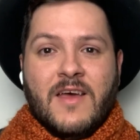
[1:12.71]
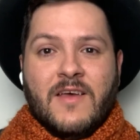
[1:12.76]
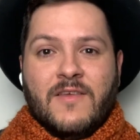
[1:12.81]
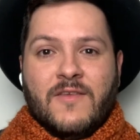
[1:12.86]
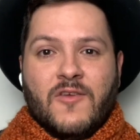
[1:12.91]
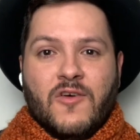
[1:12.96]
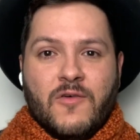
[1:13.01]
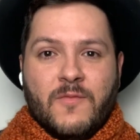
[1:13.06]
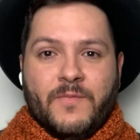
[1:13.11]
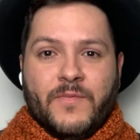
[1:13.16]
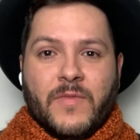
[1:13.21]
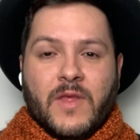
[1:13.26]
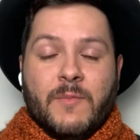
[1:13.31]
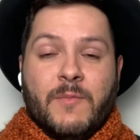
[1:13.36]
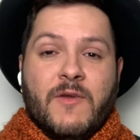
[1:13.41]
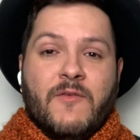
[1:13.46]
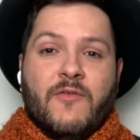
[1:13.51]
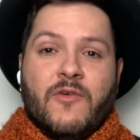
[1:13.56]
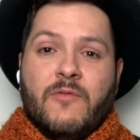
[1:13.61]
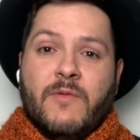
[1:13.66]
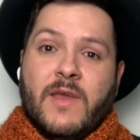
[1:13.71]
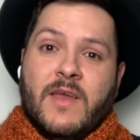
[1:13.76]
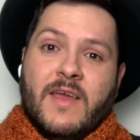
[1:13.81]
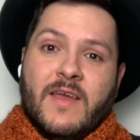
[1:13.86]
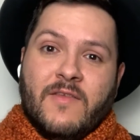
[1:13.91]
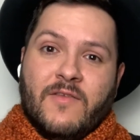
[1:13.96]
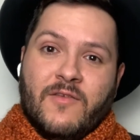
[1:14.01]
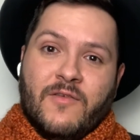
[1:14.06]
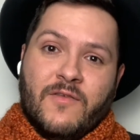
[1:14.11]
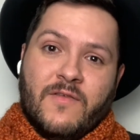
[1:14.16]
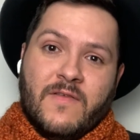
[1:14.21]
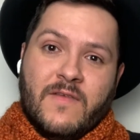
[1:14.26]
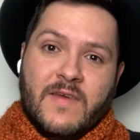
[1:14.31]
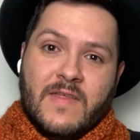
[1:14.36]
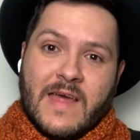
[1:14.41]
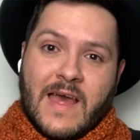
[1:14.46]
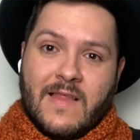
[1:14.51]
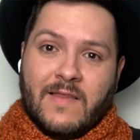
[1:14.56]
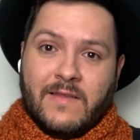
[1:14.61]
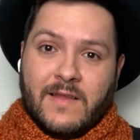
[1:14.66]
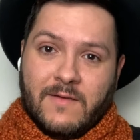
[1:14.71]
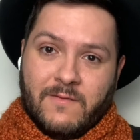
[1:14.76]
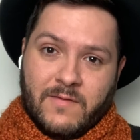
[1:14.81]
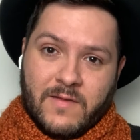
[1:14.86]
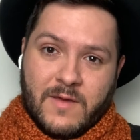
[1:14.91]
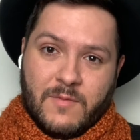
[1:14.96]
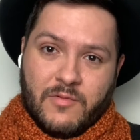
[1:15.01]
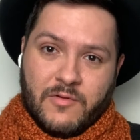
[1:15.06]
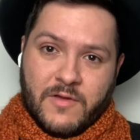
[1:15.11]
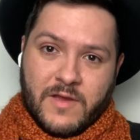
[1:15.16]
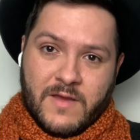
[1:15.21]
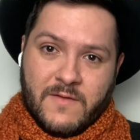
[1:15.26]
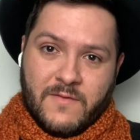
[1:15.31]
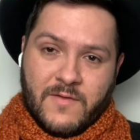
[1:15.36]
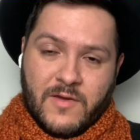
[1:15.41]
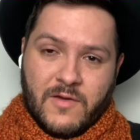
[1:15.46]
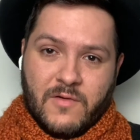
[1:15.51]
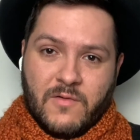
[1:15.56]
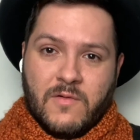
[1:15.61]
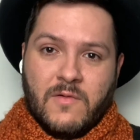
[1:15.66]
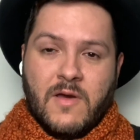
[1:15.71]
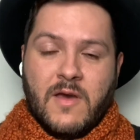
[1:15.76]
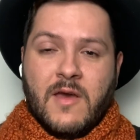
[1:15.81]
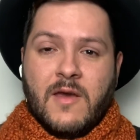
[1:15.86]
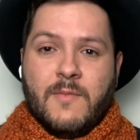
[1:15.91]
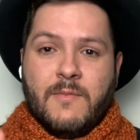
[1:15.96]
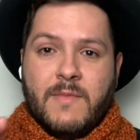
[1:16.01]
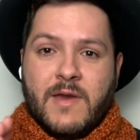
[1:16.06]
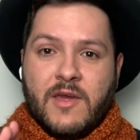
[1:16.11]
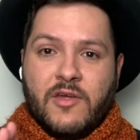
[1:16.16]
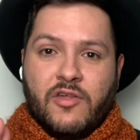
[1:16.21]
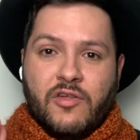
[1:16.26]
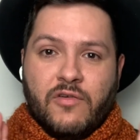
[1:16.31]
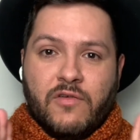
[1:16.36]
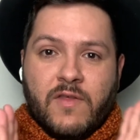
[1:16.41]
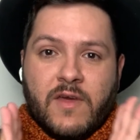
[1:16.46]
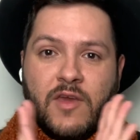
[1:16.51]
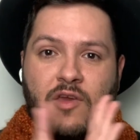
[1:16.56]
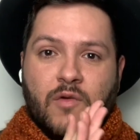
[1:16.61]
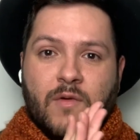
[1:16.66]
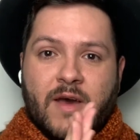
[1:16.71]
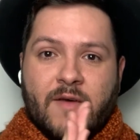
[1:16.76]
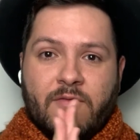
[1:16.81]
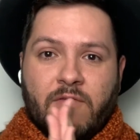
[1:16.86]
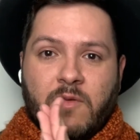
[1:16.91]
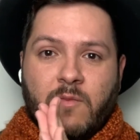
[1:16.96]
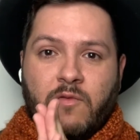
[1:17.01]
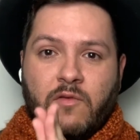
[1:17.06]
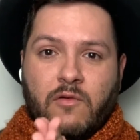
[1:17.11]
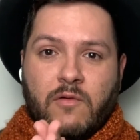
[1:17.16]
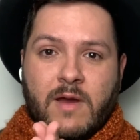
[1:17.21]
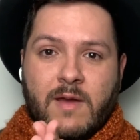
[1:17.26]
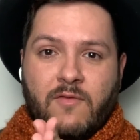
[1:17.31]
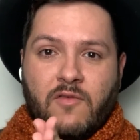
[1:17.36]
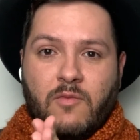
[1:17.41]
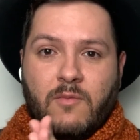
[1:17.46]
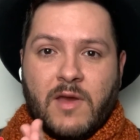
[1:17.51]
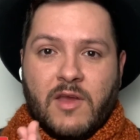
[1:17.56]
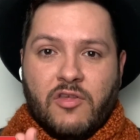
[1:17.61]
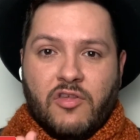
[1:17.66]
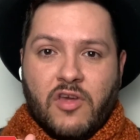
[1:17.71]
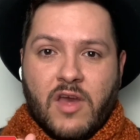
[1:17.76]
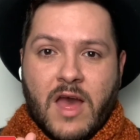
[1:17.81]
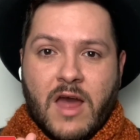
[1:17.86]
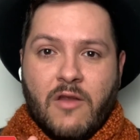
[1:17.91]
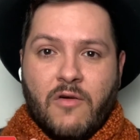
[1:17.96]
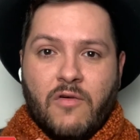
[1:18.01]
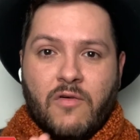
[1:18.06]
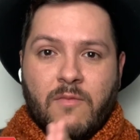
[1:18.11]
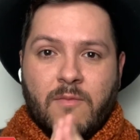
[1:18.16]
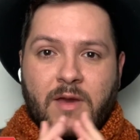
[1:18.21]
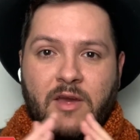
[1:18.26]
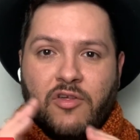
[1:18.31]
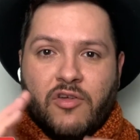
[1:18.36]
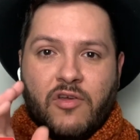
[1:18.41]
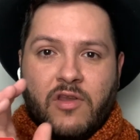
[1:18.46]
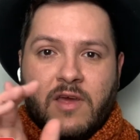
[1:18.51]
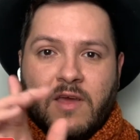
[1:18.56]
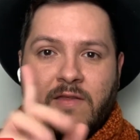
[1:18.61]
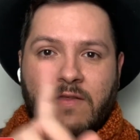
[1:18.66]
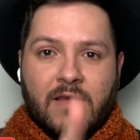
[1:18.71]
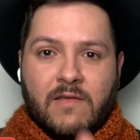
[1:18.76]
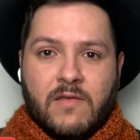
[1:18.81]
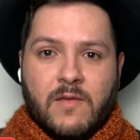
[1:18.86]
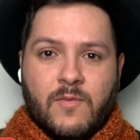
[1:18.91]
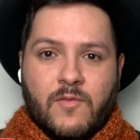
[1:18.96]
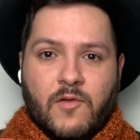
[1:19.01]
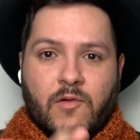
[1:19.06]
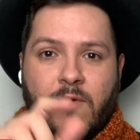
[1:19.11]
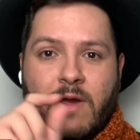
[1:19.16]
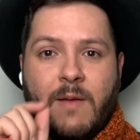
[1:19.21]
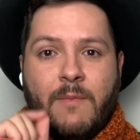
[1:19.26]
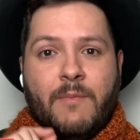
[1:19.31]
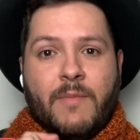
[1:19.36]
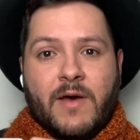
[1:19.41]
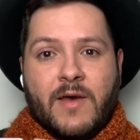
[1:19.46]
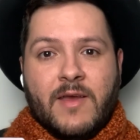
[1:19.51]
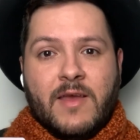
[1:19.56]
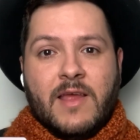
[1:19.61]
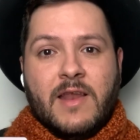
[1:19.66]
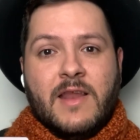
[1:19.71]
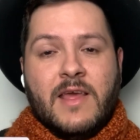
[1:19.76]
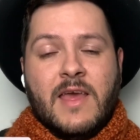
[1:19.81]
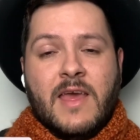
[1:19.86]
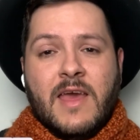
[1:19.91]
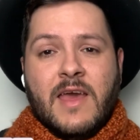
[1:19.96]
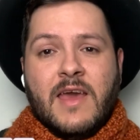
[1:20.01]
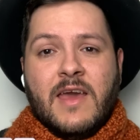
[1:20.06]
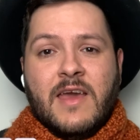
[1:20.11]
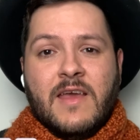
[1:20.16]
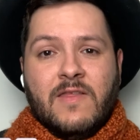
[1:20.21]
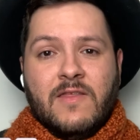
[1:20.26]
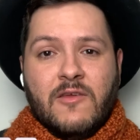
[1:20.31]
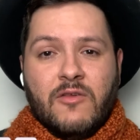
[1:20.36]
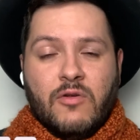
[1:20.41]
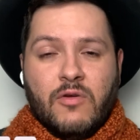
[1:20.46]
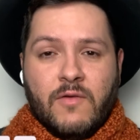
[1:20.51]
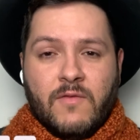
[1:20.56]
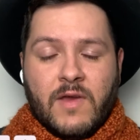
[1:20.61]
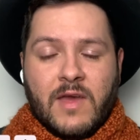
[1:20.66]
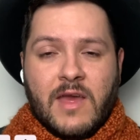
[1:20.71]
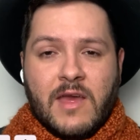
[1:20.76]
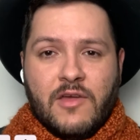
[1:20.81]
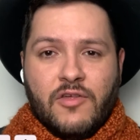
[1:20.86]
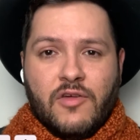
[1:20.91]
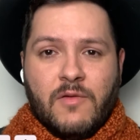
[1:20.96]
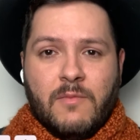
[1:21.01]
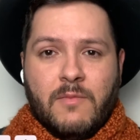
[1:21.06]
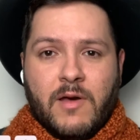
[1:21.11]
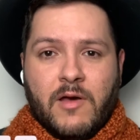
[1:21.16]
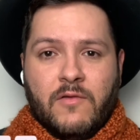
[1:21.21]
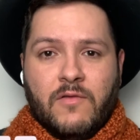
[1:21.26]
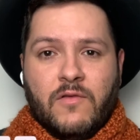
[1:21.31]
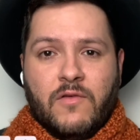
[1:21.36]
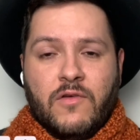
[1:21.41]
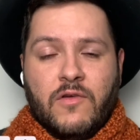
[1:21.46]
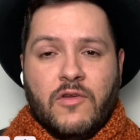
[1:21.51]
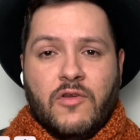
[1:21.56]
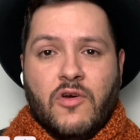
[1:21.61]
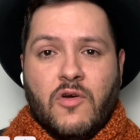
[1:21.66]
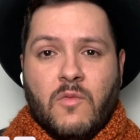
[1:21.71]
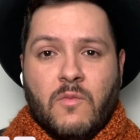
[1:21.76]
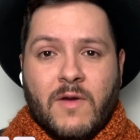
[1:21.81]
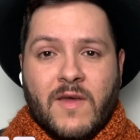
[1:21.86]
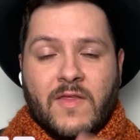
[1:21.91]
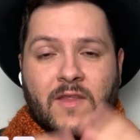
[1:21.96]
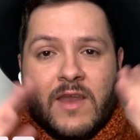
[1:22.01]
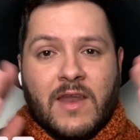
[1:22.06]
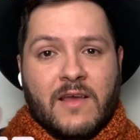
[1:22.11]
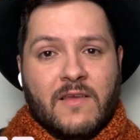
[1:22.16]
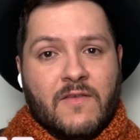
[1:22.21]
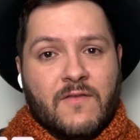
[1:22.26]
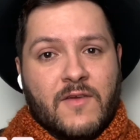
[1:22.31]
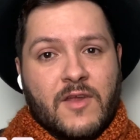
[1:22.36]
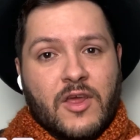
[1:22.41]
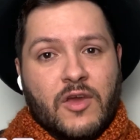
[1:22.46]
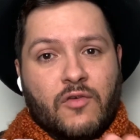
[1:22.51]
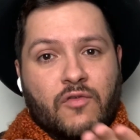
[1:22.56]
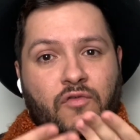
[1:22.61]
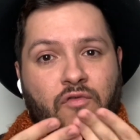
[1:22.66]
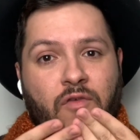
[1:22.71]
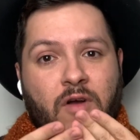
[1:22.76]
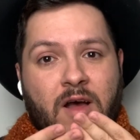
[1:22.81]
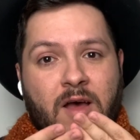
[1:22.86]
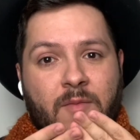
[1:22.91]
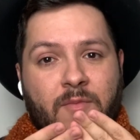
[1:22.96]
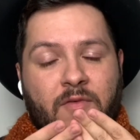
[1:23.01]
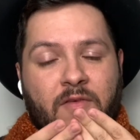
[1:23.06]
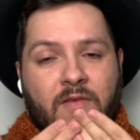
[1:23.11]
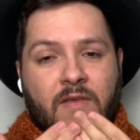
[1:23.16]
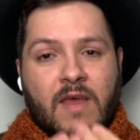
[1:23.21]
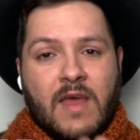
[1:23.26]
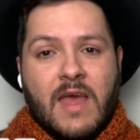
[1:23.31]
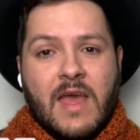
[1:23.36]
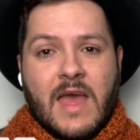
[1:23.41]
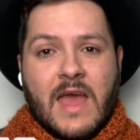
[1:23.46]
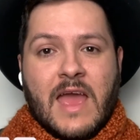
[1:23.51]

So before we get to see that lovely preview, make sure that you have subscribed to my channel channel, make sure to hit that subscribe button. Hit the notification bell so you know when the next video drops.